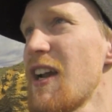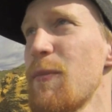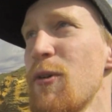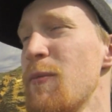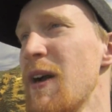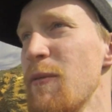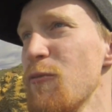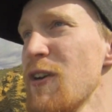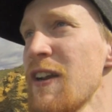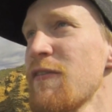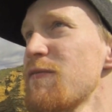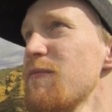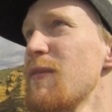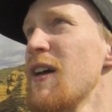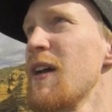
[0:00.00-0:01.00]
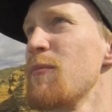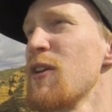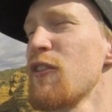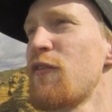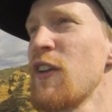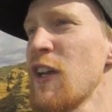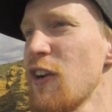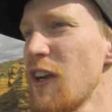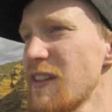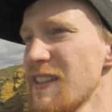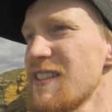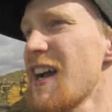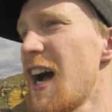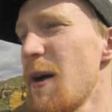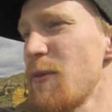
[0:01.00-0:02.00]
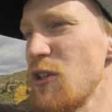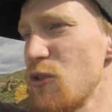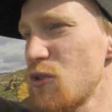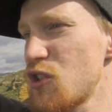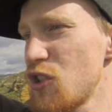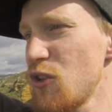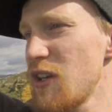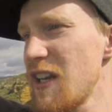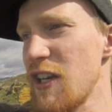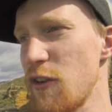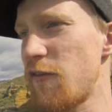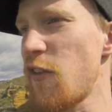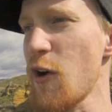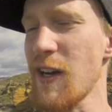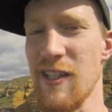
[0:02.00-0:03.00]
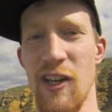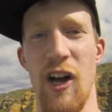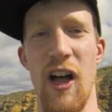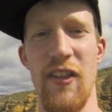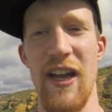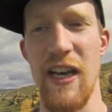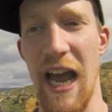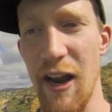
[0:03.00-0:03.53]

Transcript: I put my middle finger at the top, and you shoot it, and you focus on all that.